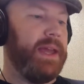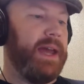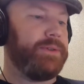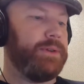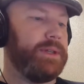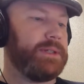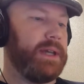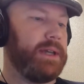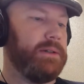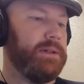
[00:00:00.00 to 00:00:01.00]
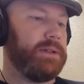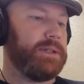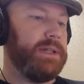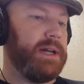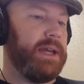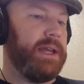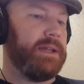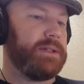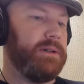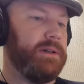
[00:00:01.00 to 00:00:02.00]
After this second look, CIA
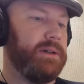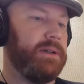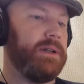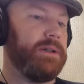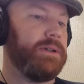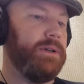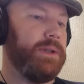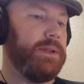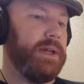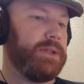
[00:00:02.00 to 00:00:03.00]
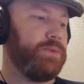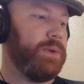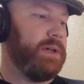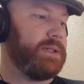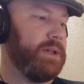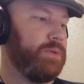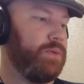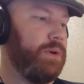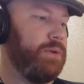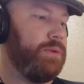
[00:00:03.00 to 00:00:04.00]
has concluded that its realistic
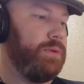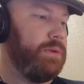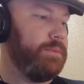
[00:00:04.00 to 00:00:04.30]
role